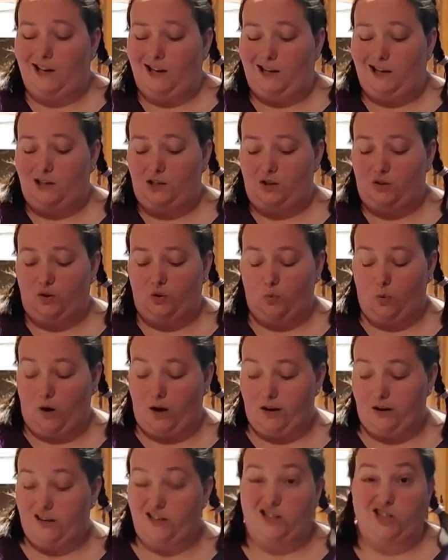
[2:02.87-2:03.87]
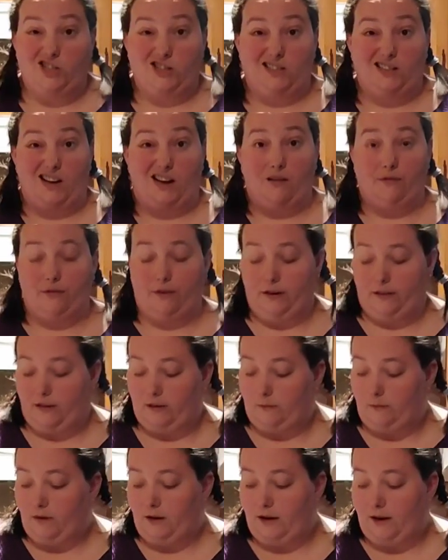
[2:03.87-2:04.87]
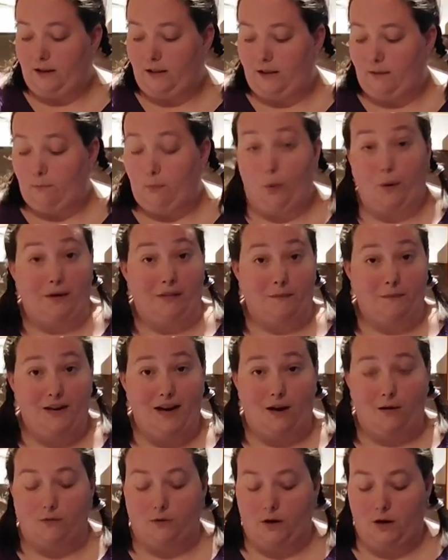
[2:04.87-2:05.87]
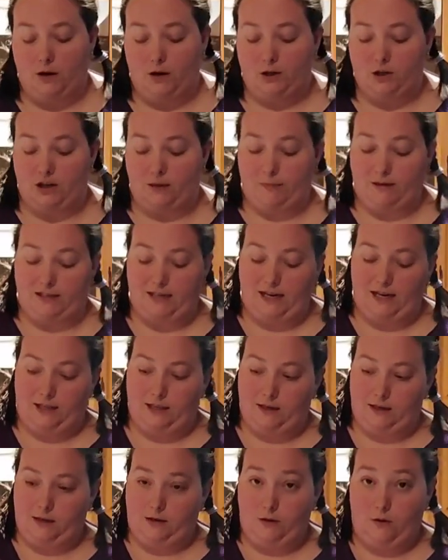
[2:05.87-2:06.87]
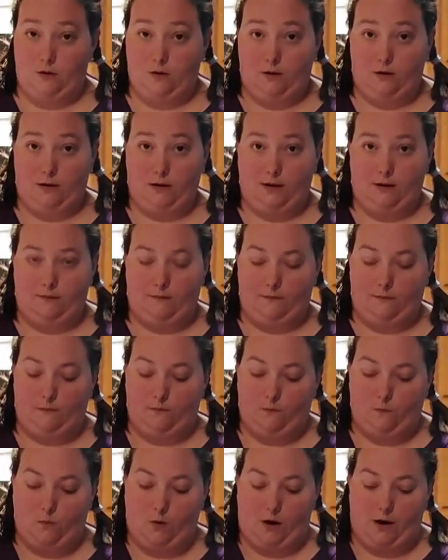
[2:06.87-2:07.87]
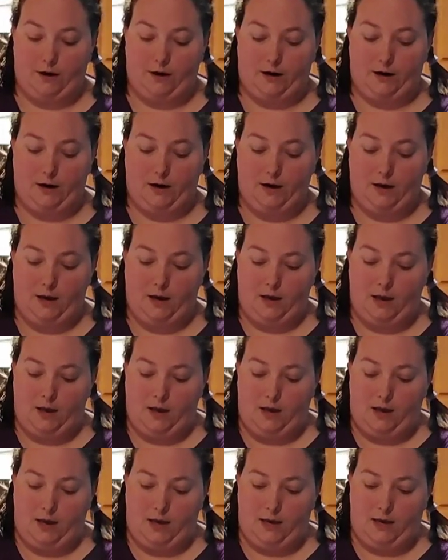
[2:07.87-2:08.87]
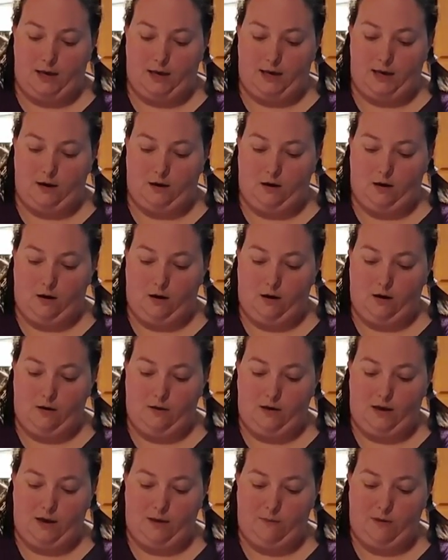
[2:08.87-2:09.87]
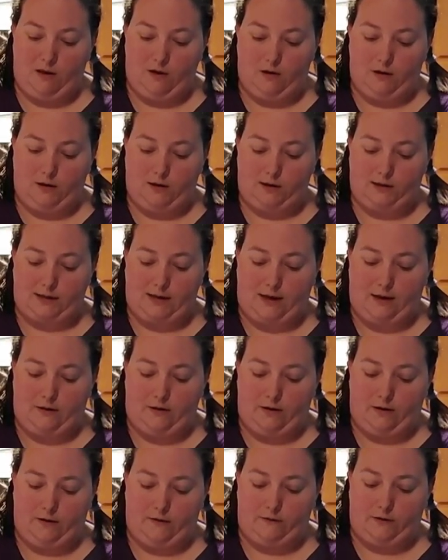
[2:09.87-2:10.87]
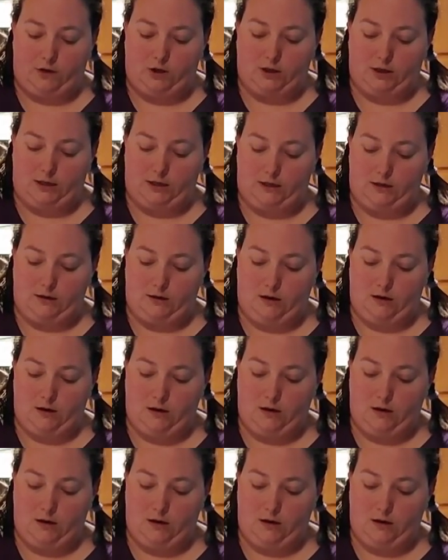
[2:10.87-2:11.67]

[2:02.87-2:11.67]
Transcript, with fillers: until the water is just covering them, and then boil them down. So I'm gonna take this water and get all the yummy goodness out of the chicken.